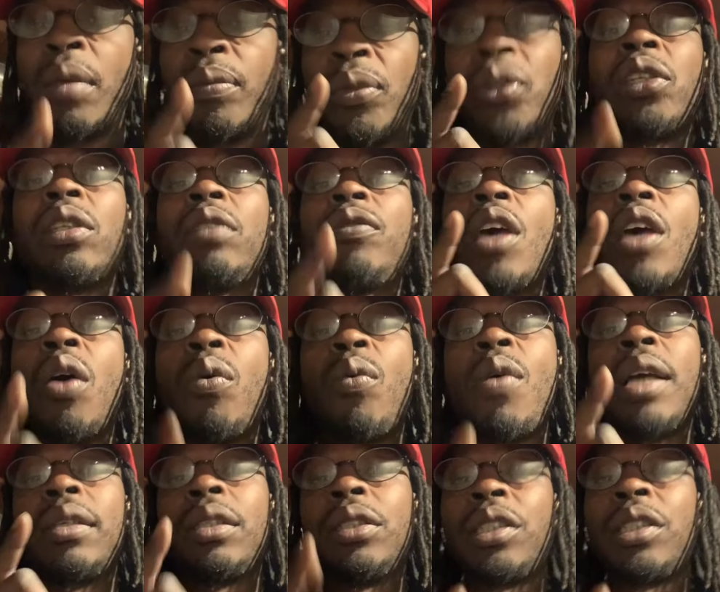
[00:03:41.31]
because if y'all
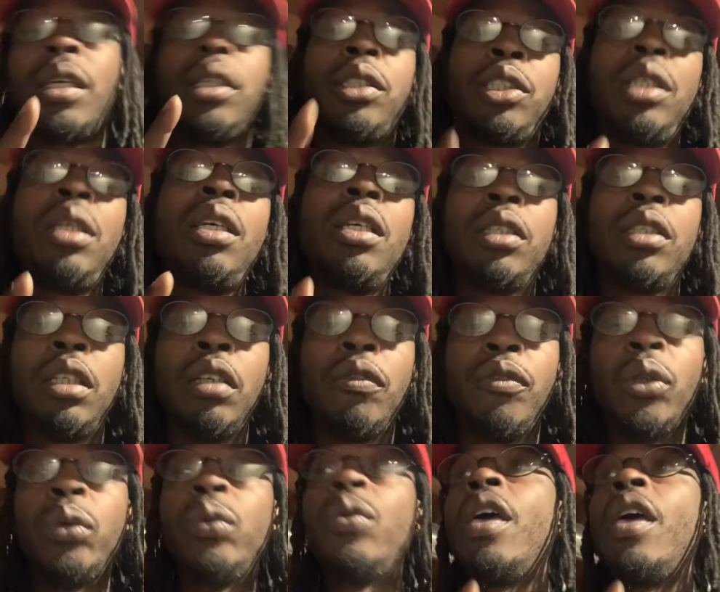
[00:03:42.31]
watch the Say Cheese
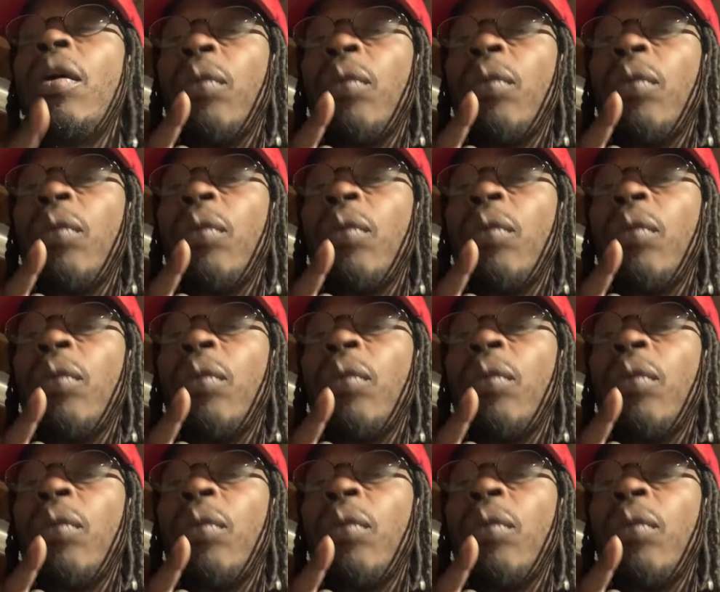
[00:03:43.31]
interview